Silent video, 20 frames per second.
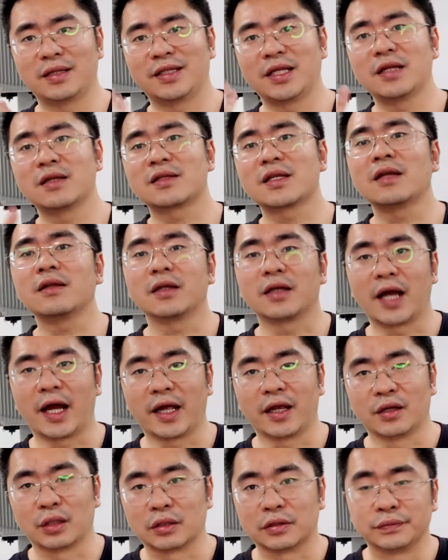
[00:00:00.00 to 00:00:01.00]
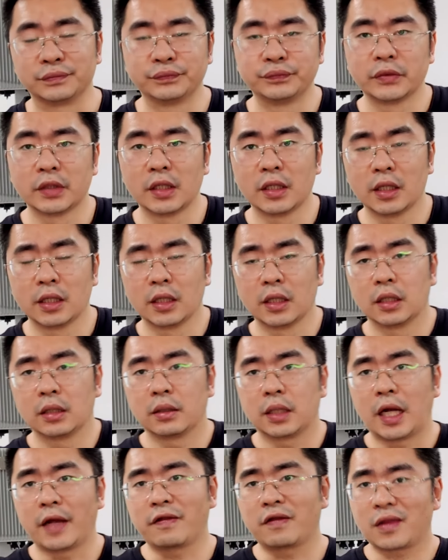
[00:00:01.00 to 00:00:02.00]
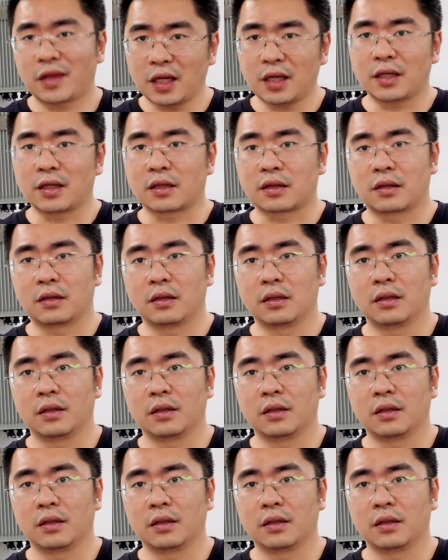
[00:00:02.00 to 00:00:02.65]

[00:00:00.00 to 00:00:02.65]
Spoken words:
data center guy. You know, I think